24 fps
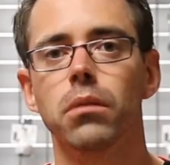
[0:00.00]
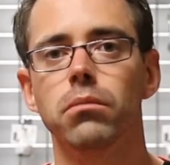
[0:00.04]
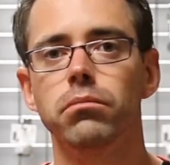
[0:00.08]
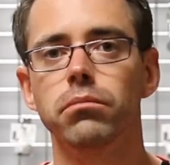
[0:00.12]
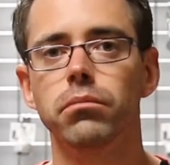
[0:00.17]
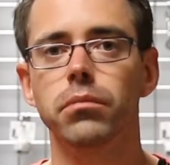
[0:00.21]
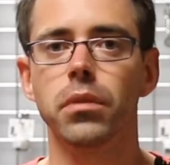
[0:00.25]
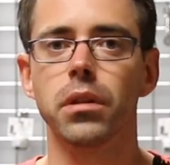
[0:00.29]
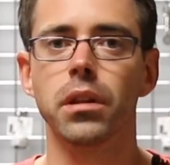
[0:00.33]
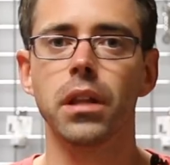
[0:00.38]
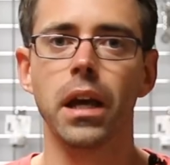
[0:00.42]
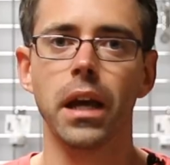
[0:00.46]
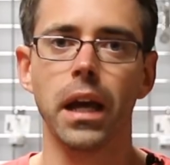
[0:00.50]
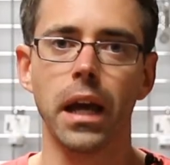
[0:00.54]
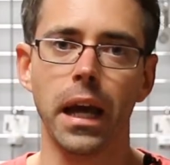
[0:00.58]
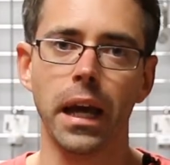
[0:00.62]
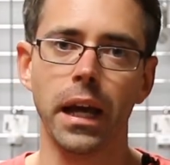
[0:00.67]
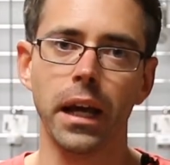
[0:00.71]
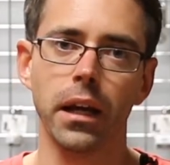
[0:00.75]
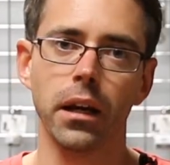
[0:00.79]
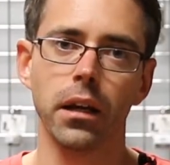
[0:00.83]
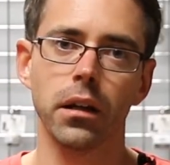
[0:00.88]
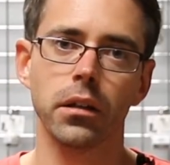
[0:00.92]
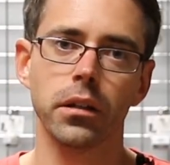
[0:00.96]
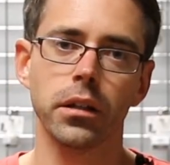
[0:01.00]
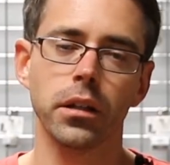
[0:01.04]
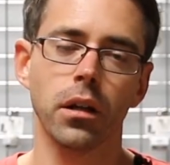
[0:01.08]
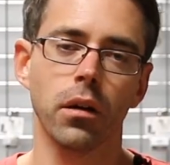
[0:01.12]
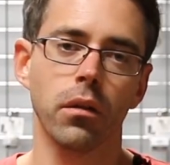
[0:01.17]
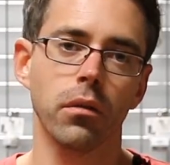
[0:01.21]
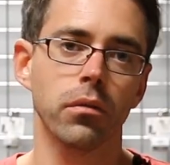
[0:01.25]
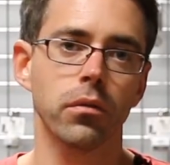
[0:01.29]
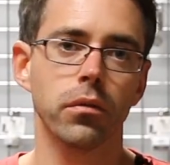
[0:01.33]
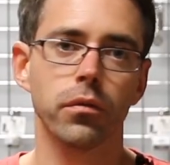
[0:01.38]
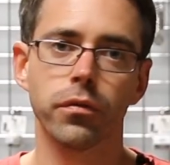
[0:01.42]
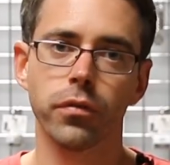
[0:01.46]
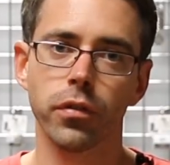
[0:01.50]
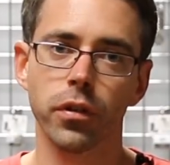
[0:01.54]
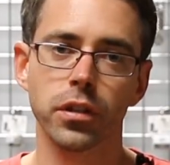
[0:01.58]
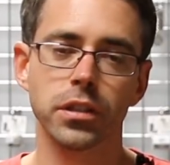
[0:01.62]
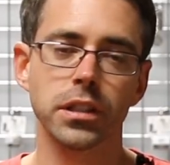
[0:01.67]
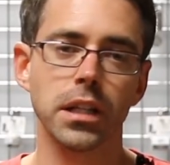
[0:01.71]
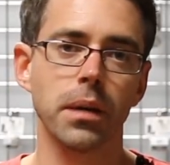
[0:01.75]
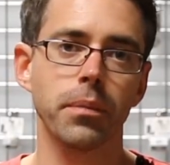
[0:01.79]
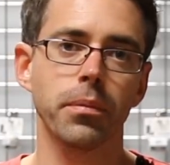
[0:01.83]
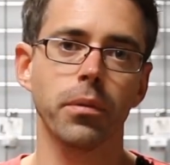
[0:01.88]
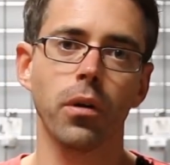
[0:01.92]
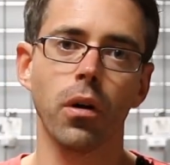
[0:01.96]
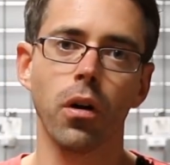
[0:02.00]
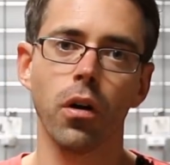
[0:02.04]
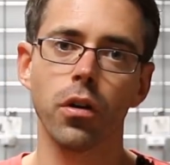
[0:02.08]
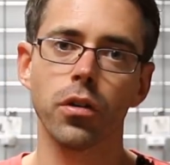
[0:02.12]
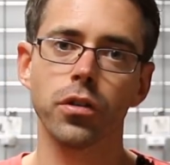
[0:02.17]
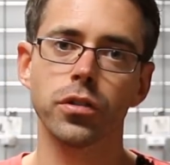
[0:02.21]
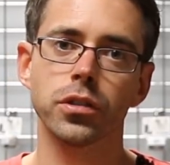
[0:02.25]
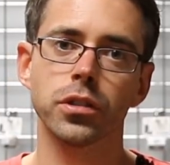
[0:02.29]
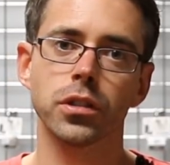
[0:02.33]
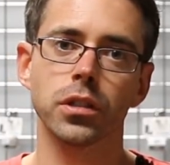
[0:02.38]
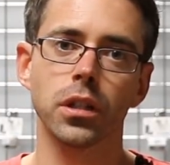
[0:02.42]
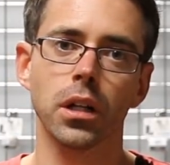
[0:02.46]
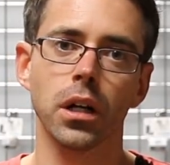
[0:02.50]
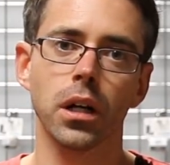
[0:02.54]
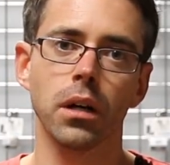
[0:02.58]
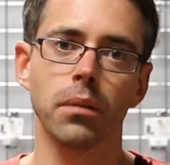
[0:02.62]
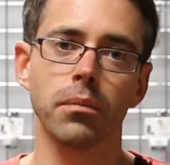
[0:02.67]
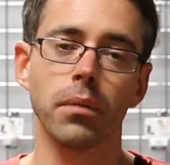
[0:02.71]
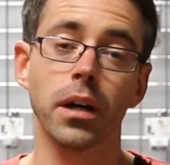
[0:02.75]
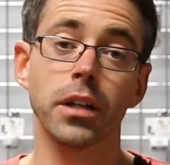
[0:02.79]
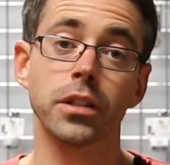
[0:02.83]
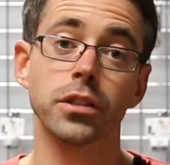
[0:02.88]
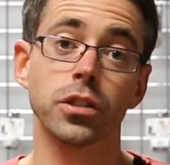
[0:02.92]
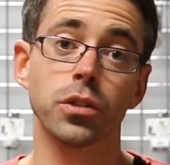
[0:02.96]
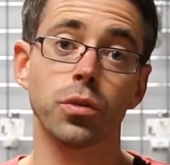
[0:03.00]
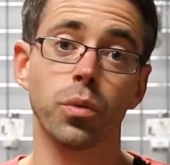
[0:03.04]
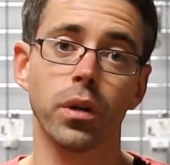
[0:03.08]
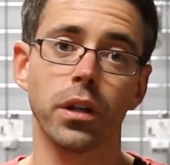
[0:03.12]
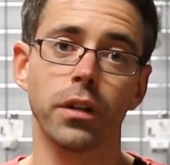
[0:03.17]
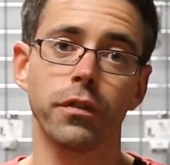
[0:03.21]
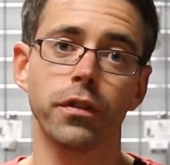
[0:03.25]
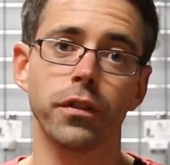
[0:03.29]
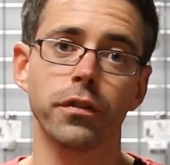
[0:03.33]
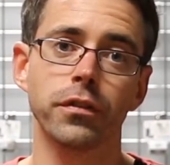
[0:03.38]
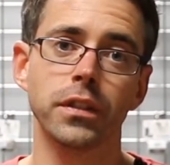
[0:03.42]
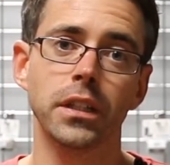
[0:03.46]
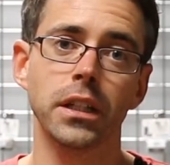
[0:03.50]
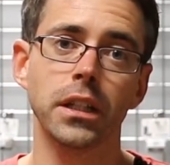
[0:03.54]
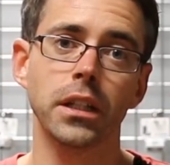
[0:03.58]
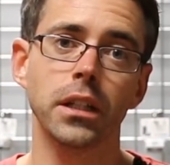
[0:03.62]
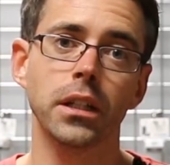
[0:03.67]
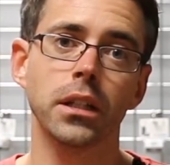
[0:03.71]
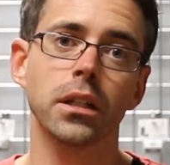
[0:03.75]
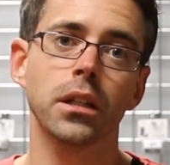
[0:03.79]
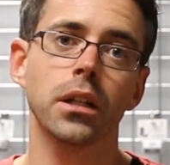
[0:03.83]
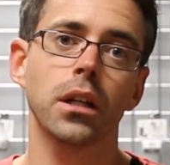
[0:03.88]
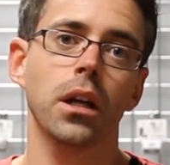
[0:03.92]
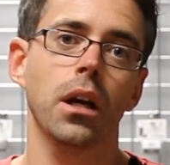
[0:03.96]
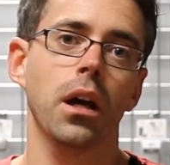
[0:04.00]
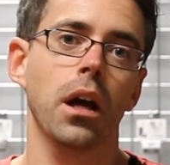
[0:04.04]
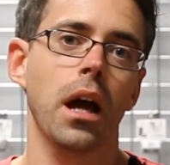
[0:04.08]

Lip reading: They, for example, mine's a 2015,